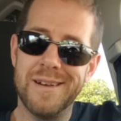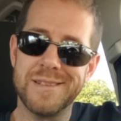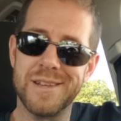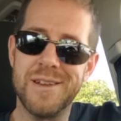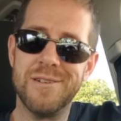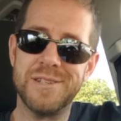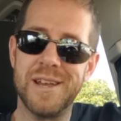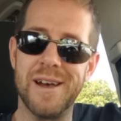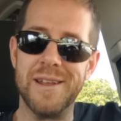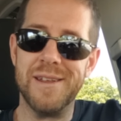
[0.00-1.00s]
So here's
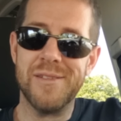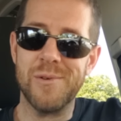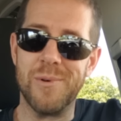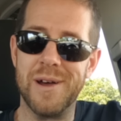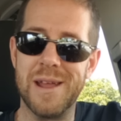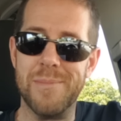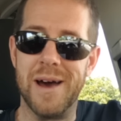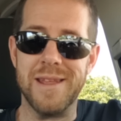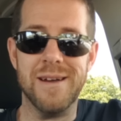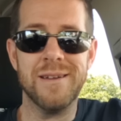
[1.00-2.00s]
yet another one
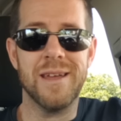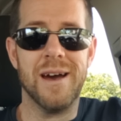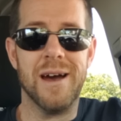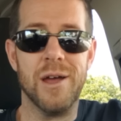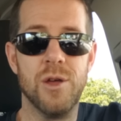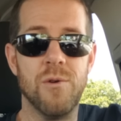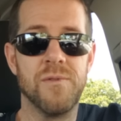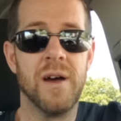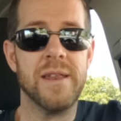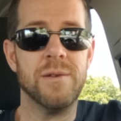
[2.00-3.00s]
about a young guy who
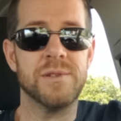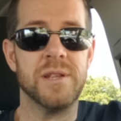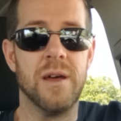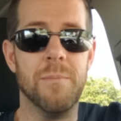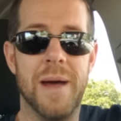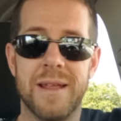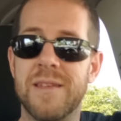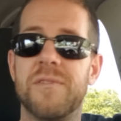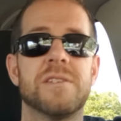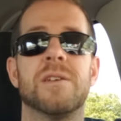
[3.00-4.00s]
thought he was in a
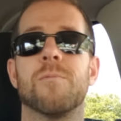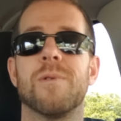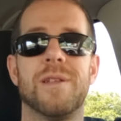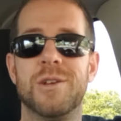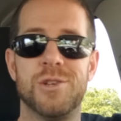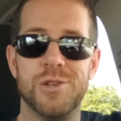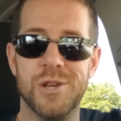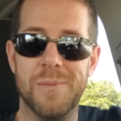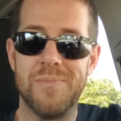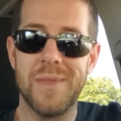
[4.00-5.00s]
magnificent
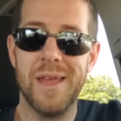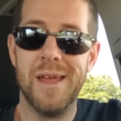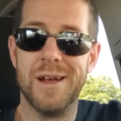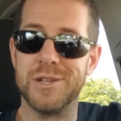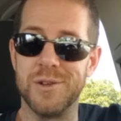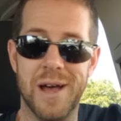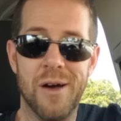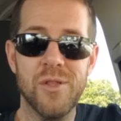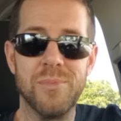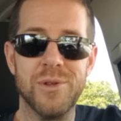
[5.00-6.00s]
relationship until out
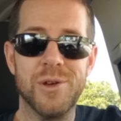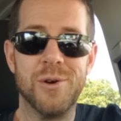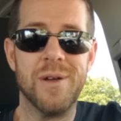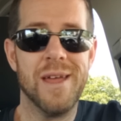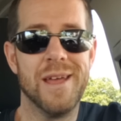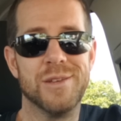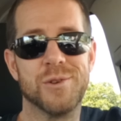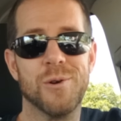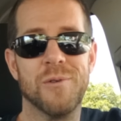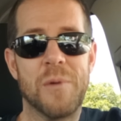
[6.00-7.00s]
of the blue, his
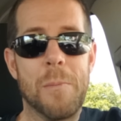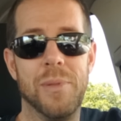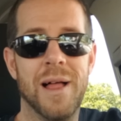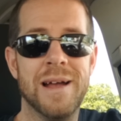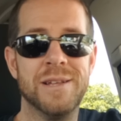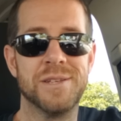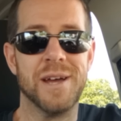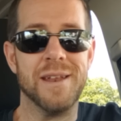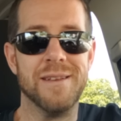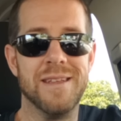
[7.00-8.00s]
girlfriend
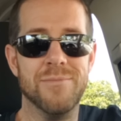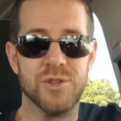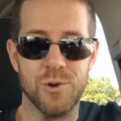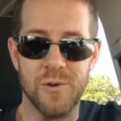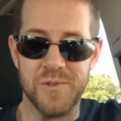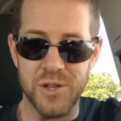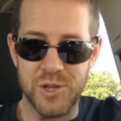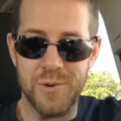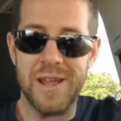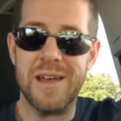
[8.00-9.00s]
blindsided him, his girlfriend of
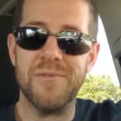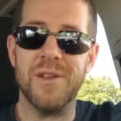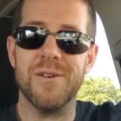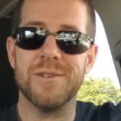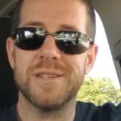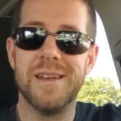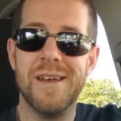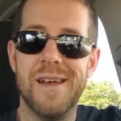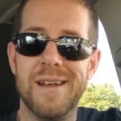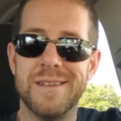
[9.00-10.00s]
two and a half years,
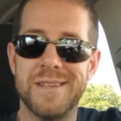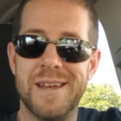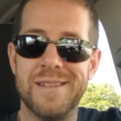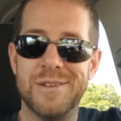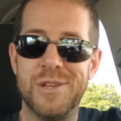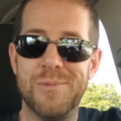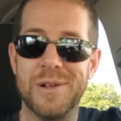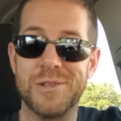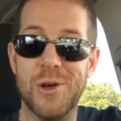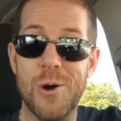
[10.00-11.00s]
saying that she
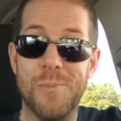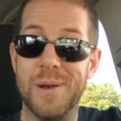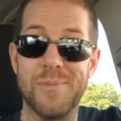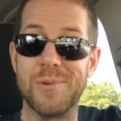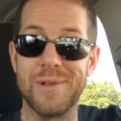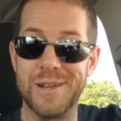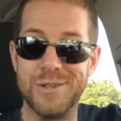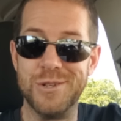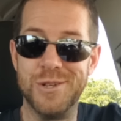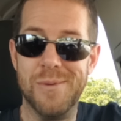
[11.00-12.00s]
wants to open up the
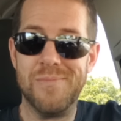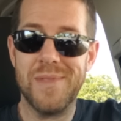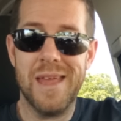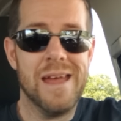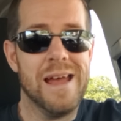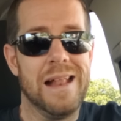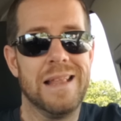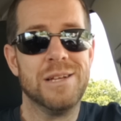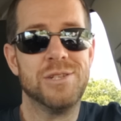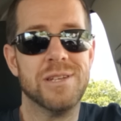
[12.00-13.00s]
relationship. And
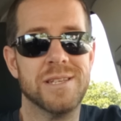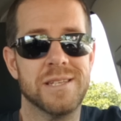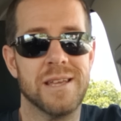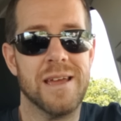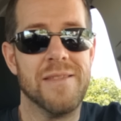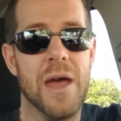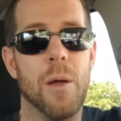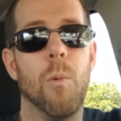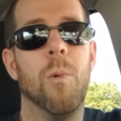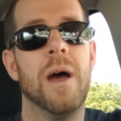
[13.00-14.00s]
let's just say
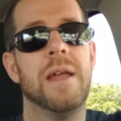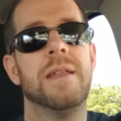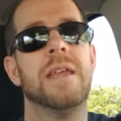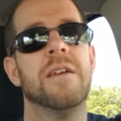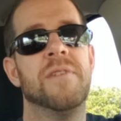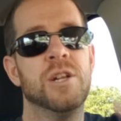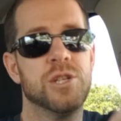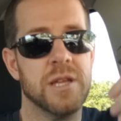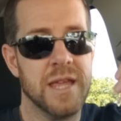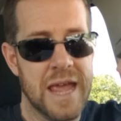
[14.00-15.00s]
that when he
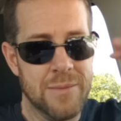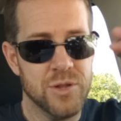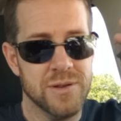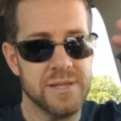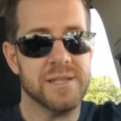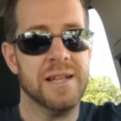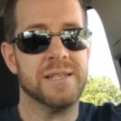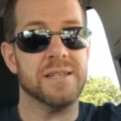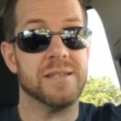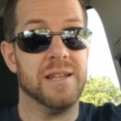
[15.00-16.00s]
eventually came to his
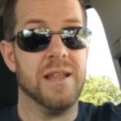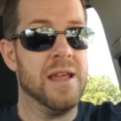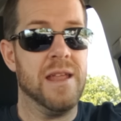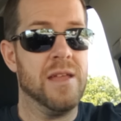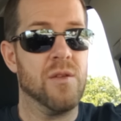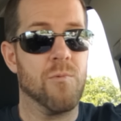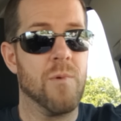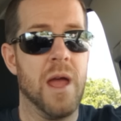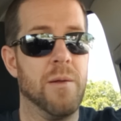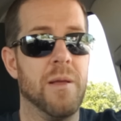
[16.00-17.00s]
senses and, and, and,
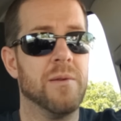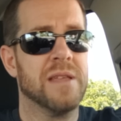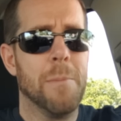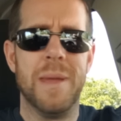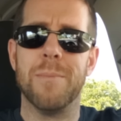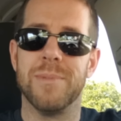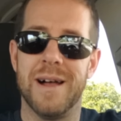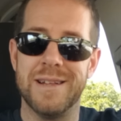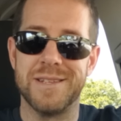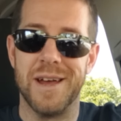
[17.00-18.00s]
and stopped being
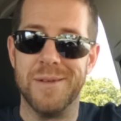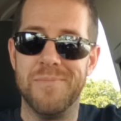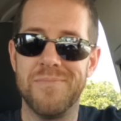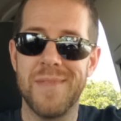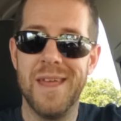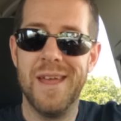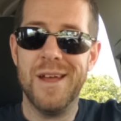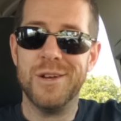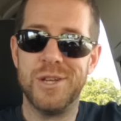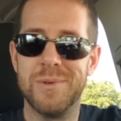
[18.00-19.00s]
blindsided,
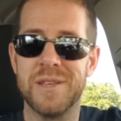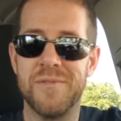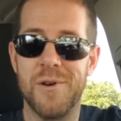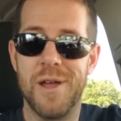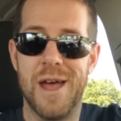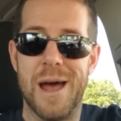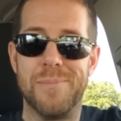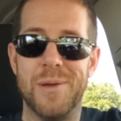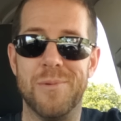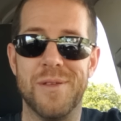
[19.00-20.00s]
she wasn't very
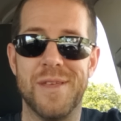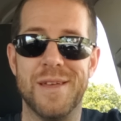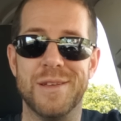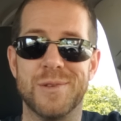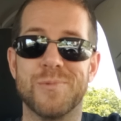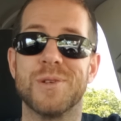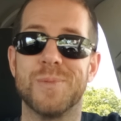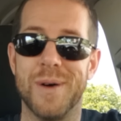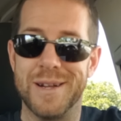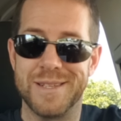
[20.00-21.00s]
happy with his
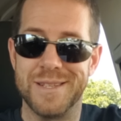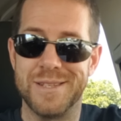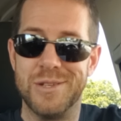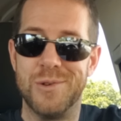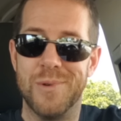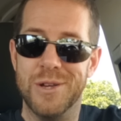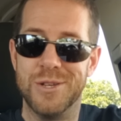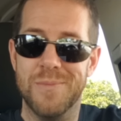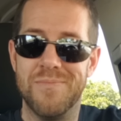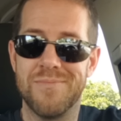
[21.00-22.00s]
response to the
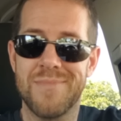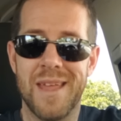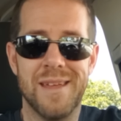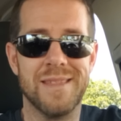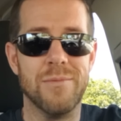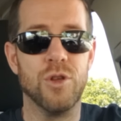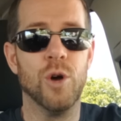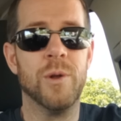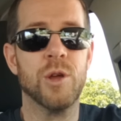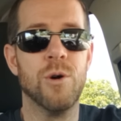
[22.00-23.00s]
situation. Now, I'm
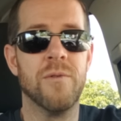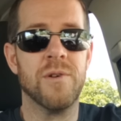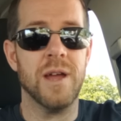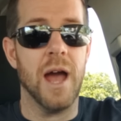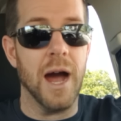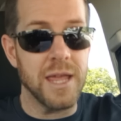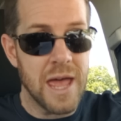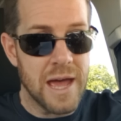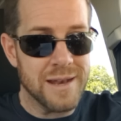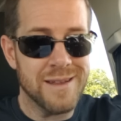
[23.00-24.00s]
going to go over it
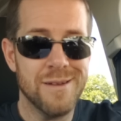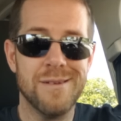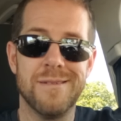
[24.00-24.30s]
again